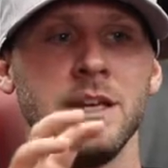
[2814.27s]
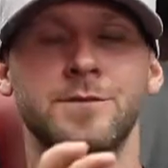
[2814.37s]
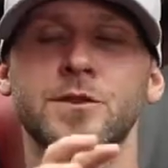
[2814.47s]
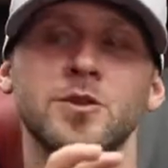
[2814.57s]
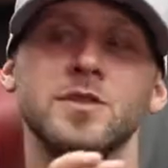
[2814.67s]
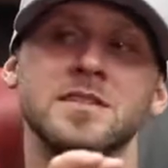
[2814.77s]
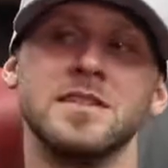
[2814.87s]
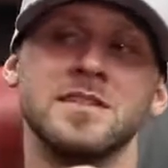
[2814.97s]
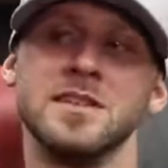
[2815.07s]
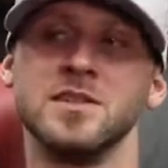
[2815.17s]

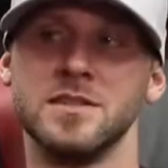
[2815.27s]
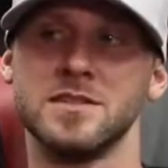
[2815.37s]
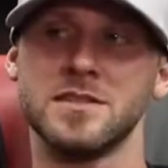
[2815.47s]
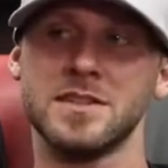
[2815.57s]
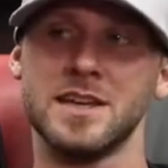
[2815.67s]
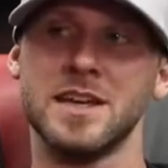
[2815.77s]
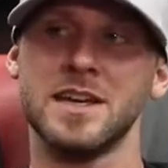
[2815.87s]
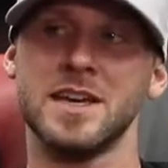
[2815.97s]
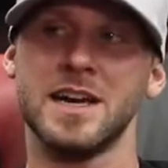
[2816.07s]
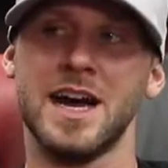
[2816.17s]
influenced decisions.
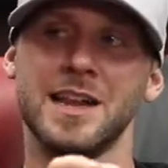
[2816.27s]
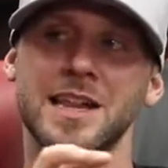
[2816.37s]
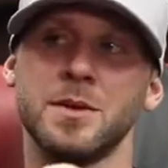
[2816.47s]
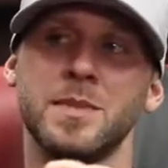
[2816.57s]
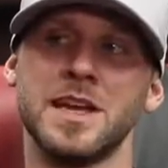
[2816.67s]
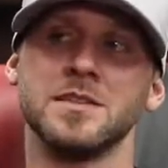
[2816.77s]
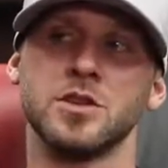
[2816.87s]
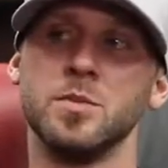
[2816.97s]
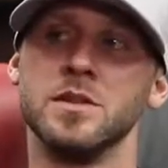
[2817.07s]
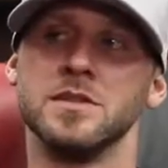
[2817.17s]
Yeah. I like making
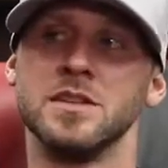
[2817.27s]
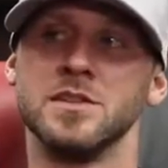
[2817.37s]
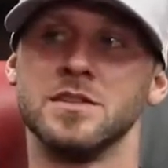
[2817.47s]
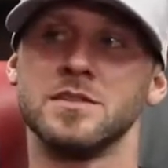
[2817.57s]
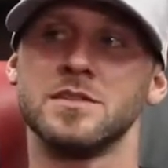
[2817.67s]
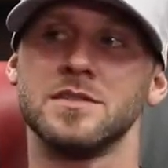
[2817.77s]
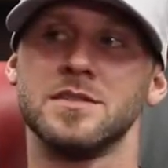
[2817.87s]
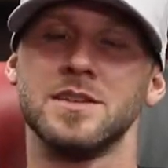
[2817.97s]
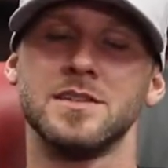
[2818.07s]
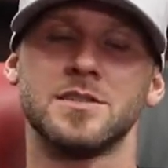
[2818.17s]
sober decisions. Yes.
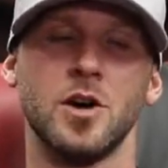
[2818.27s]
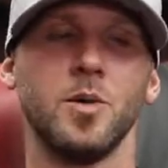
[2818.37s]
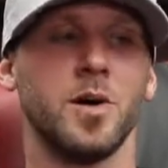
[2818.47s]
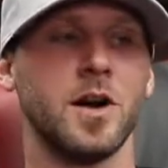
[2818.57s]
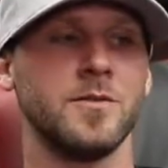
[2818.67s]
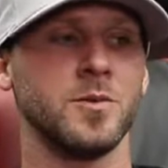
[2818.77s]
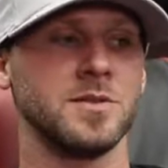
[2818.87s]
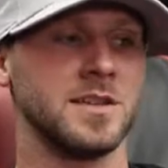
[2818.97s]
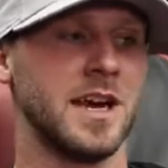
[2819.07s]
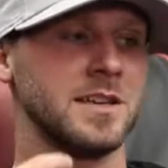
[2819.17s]
So part of it
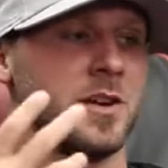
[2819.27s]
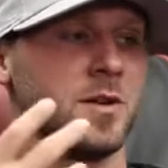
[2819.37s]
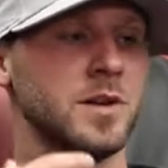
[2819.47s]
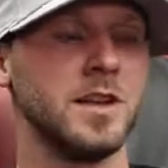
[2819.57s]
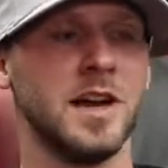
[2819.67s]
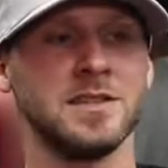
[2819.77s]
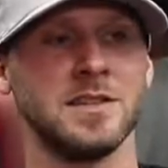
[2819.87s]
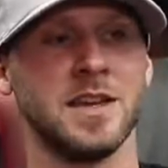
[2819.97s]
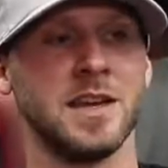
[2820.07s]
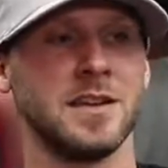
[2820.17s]
was I started
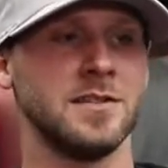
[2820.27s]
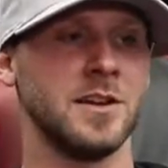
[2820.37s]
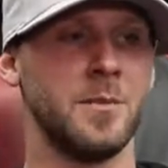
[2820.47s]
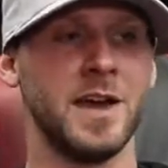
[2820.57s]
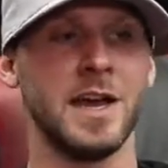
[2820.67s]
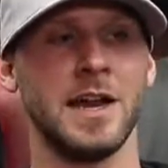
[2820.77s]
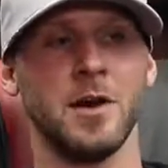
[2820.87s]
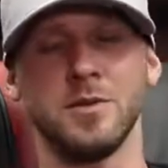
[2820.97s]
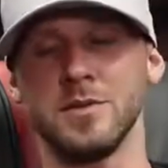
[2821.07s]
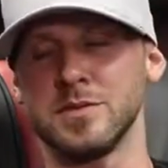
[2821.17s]
realizing, like, you know, I'm hanging
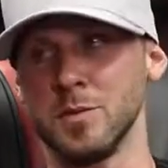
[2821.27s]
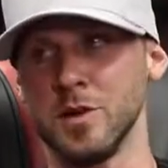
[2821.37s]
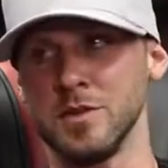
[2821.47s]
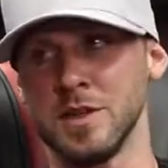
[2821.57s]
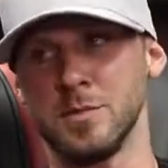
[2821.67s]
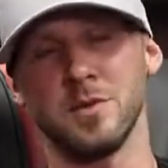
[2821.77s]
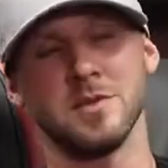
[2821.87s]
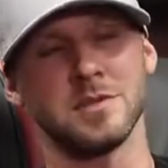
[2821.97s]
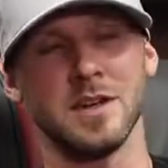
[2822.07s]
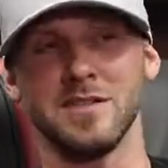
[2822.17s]
out with some girls, I'm
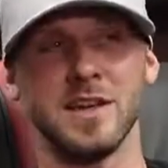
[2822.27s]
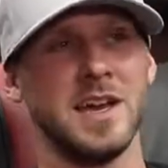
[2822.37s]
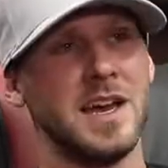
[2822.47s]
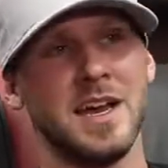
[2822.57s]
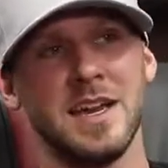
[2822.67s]
doing stuff that